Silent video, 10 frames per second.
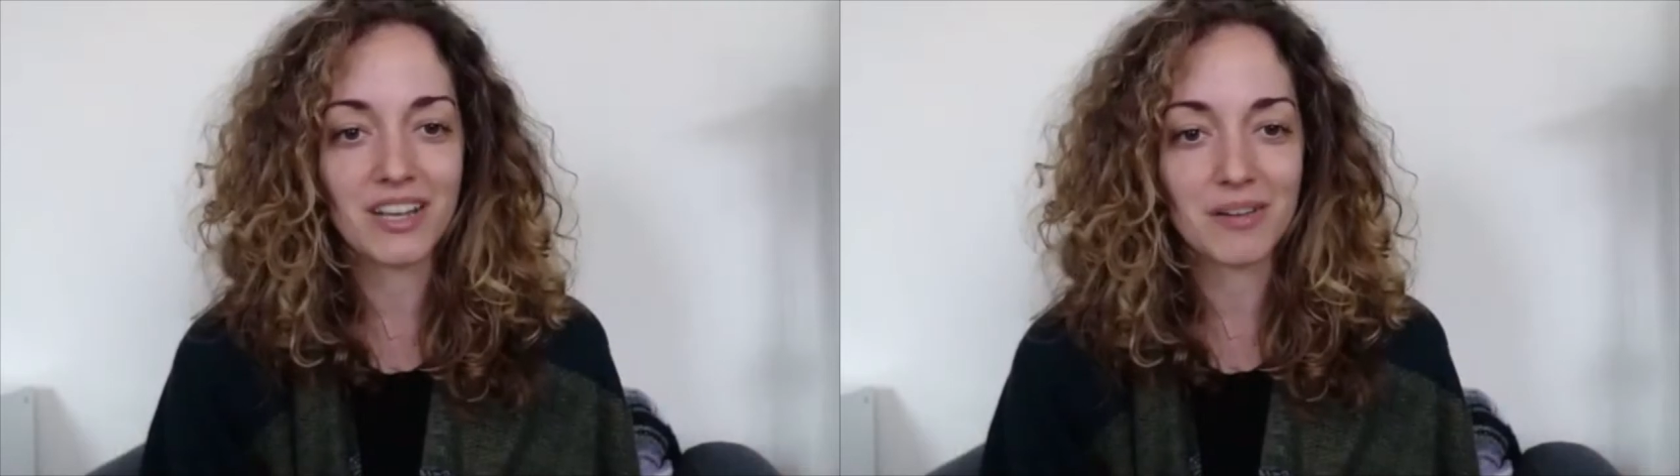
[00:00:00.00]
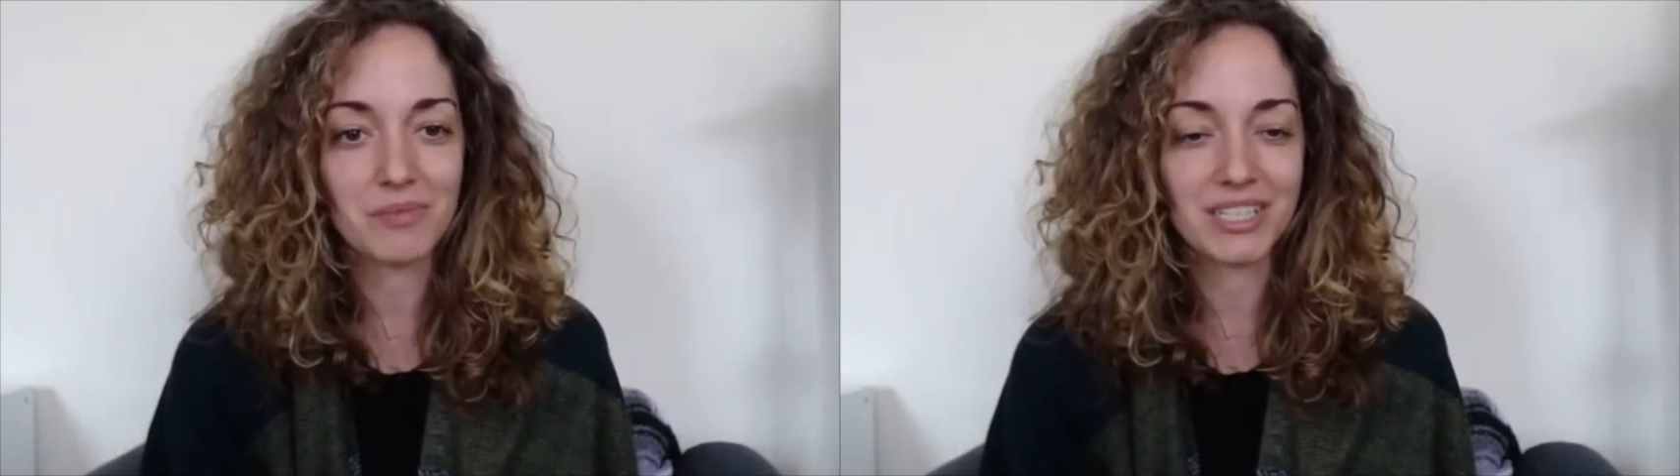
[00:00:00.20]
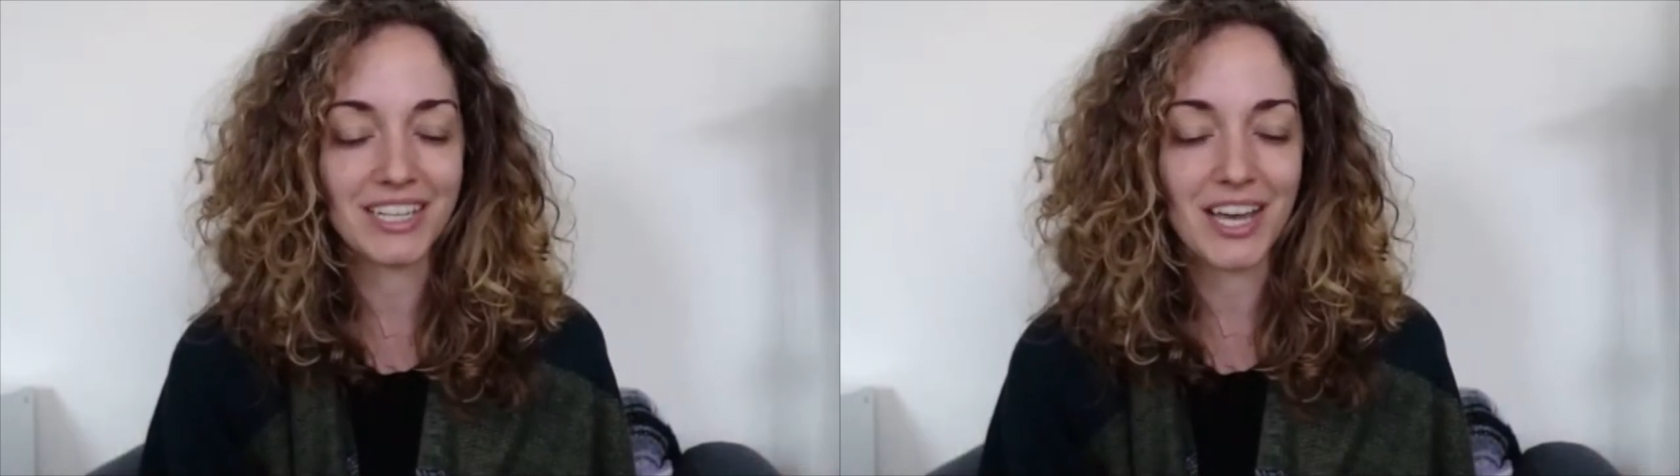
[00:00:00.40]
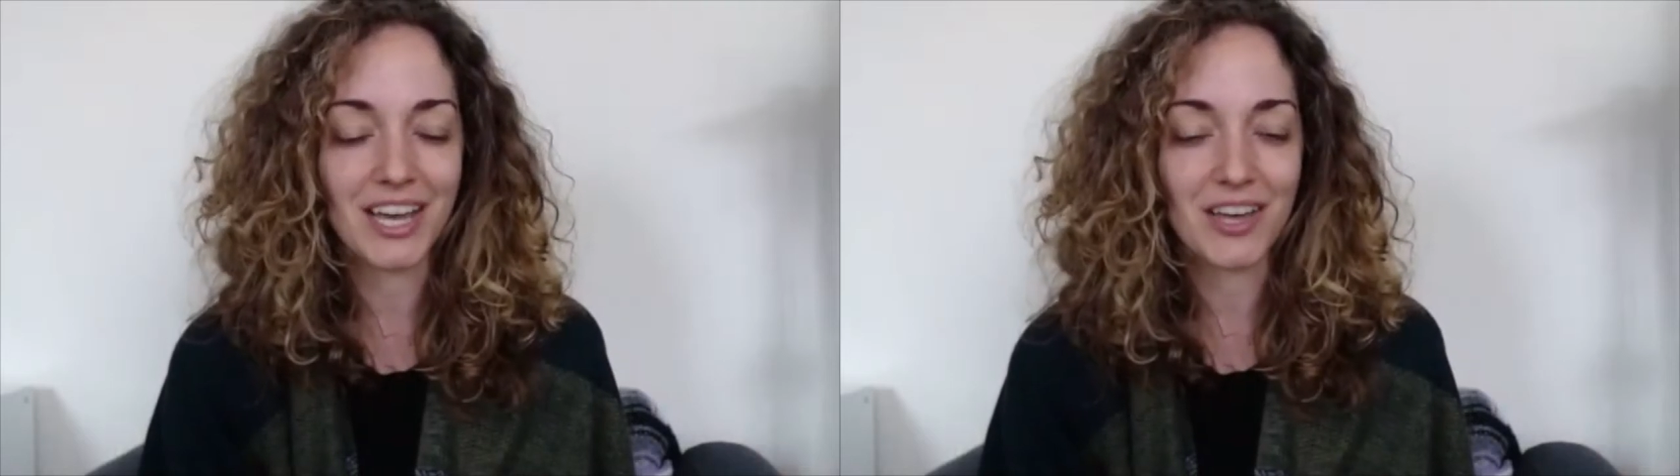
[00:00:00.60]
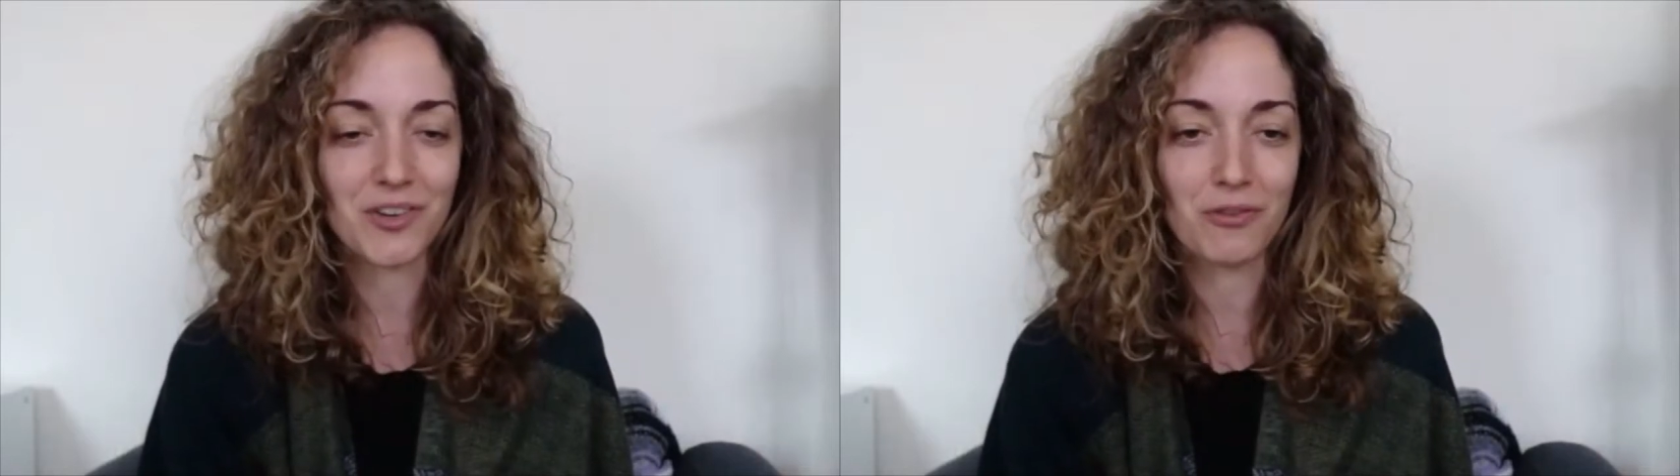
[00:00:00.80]
coming
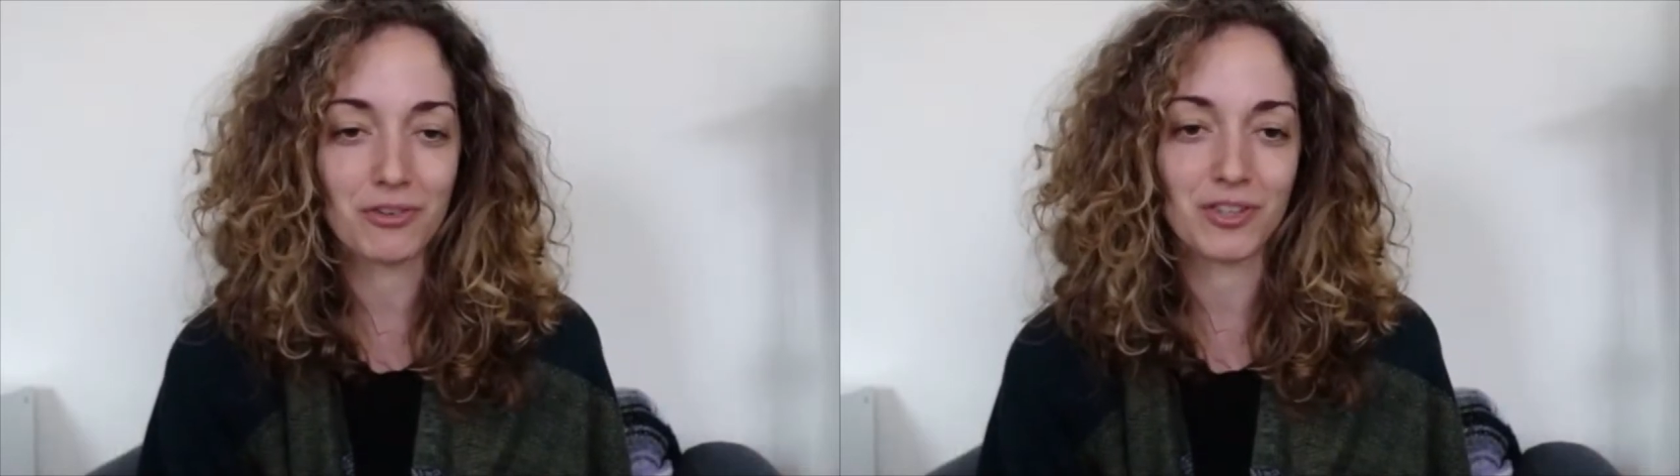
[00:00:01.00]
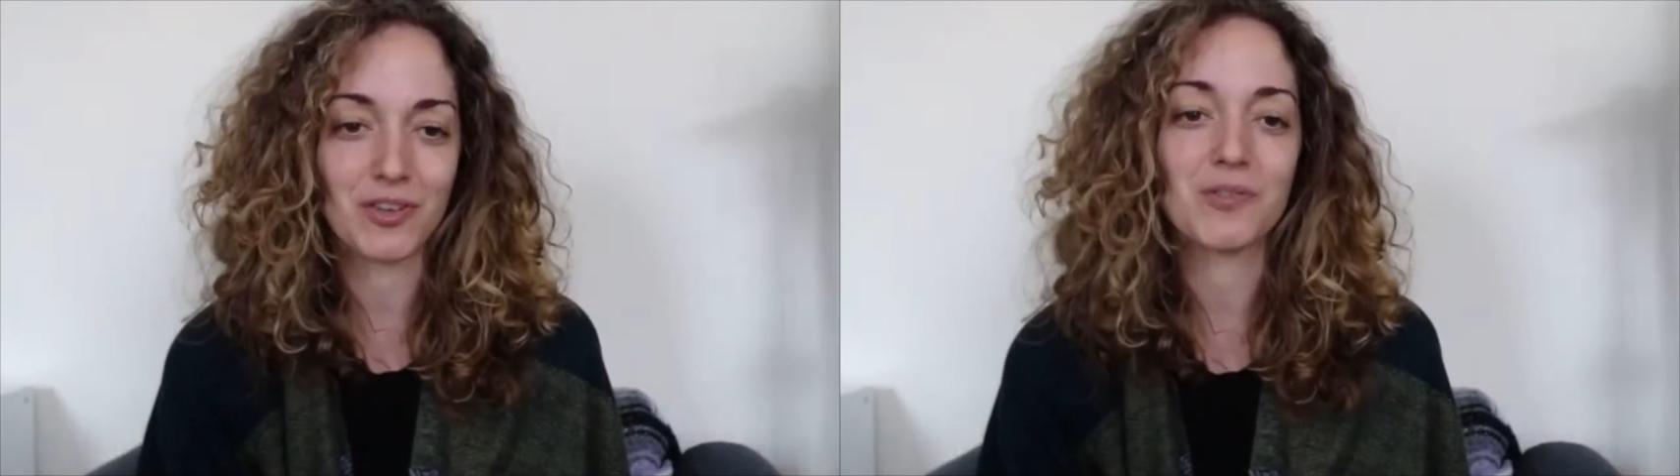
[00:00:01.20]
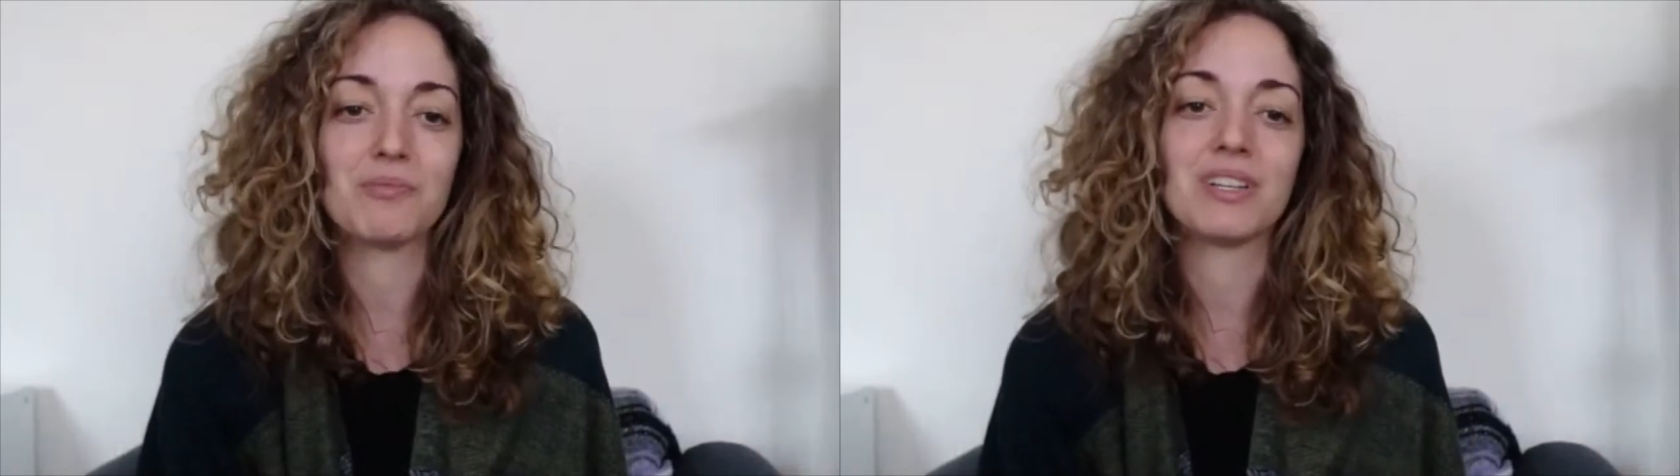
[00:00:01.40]
together over Zoom